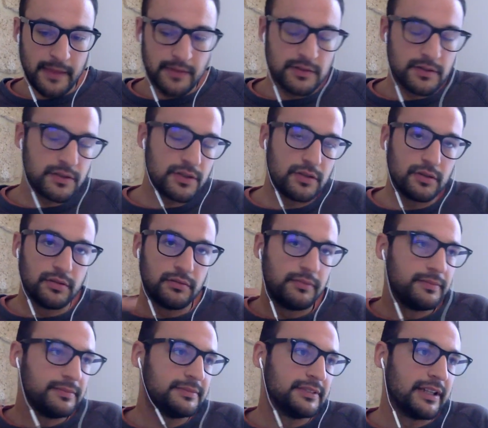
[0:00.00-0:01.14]

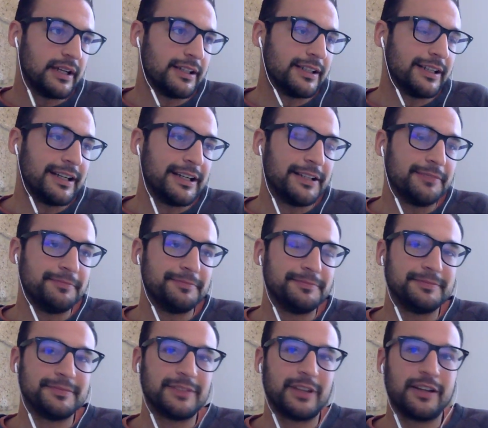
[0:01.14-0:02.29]
So yeah,
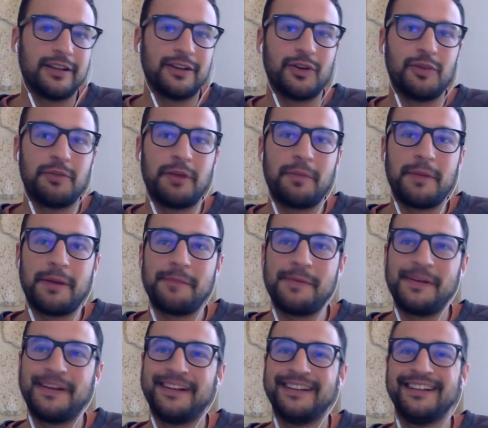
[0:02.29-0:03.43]
called my mom.
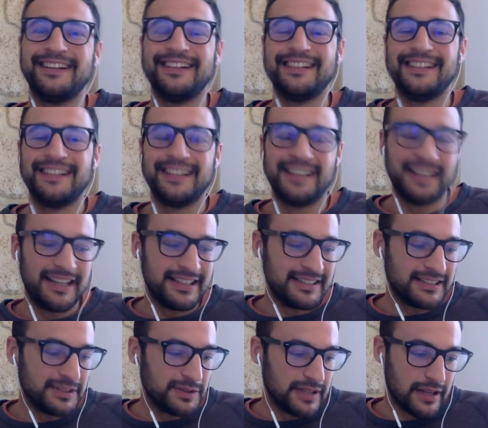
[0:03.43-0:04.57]

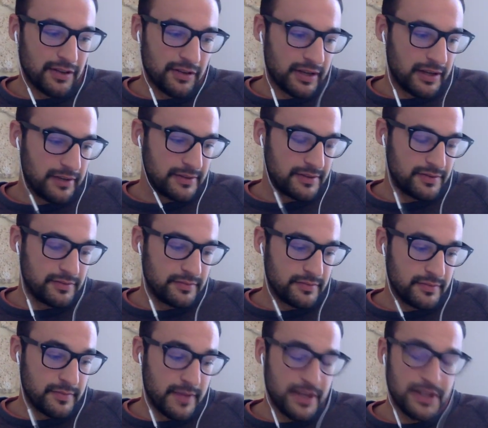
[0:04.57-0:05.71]
She was like, okay,
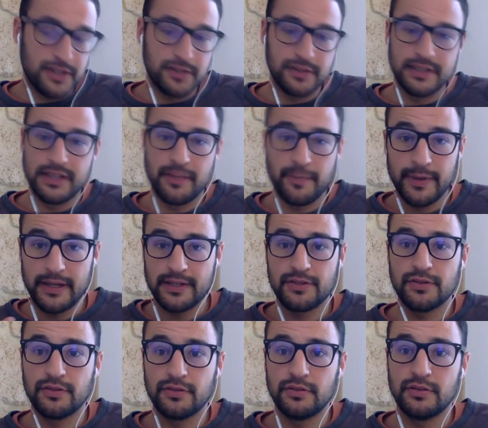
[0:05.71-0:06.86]
measure the
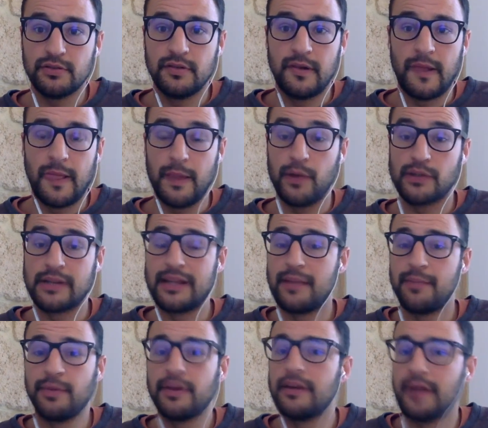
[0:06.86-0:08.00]
temperature, because at
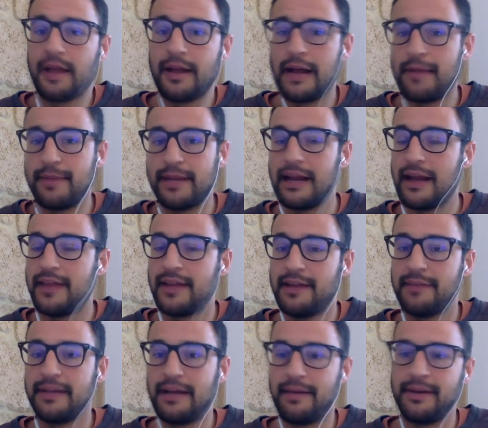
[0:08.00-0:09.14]
that point I think I
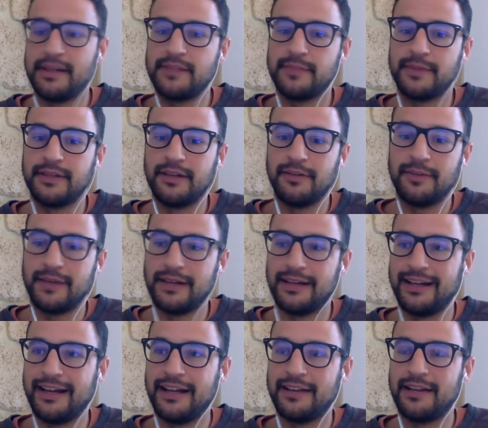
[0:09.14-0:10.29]
became an expert now,
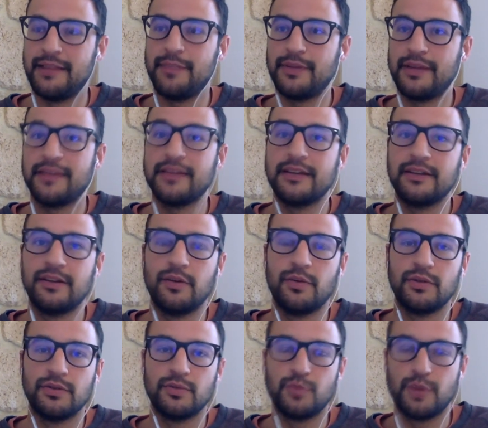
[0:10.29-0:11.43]
but at that point I didn't know
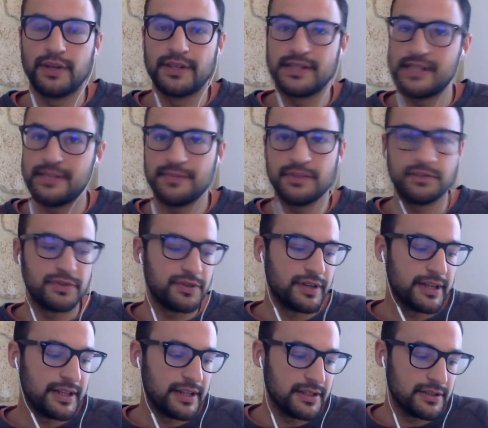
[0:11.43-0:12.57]
what were the symptoms or
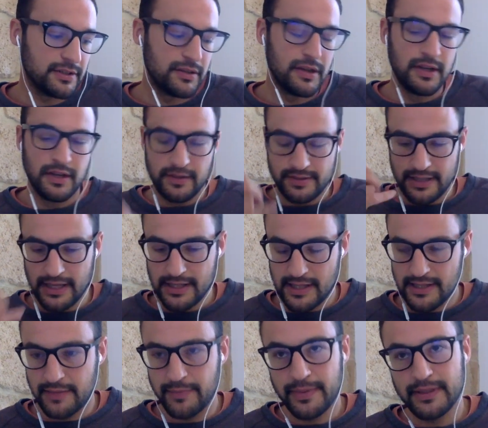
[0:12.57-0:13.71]
anything. So take the
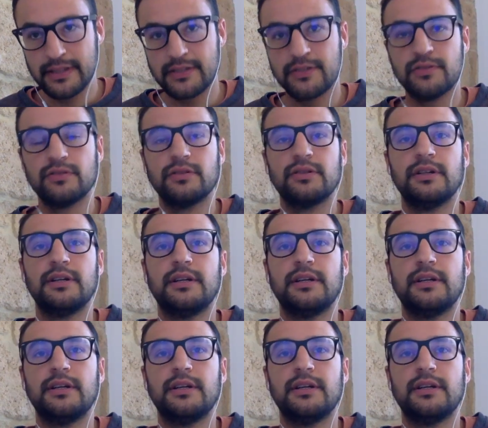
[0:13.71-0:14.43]
temperature.